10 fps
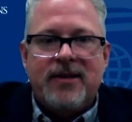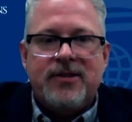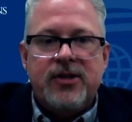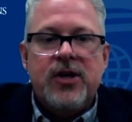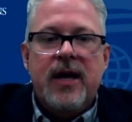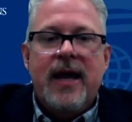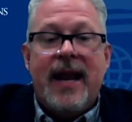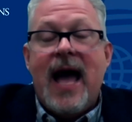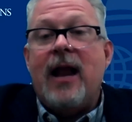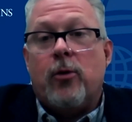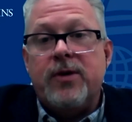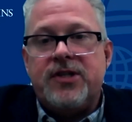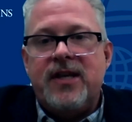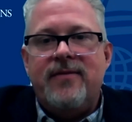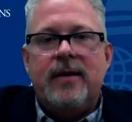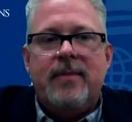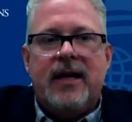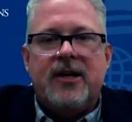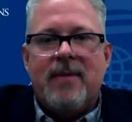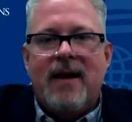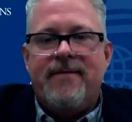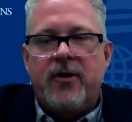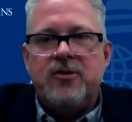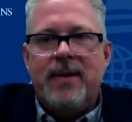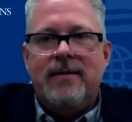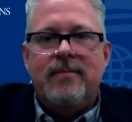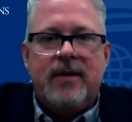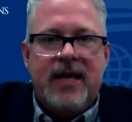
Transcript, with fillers: message and I don't receive it because my phone's been